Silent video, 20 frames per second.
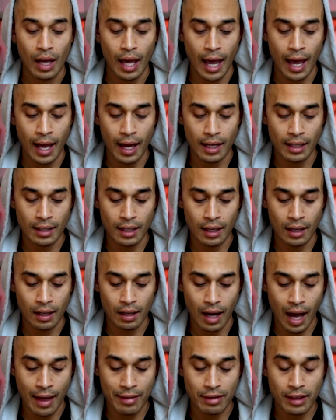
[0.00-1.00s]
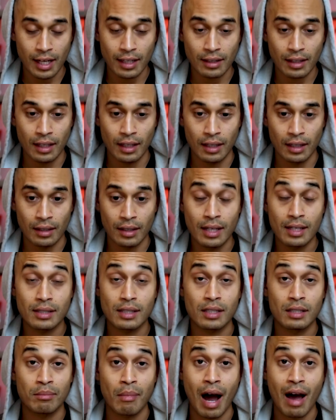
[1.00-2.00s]
And I think that this
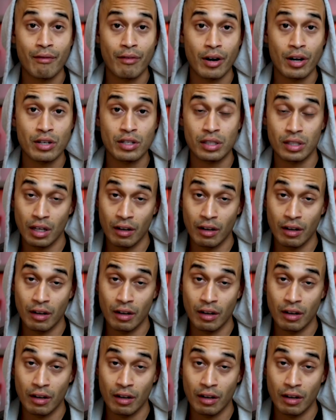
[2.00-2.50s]
is my version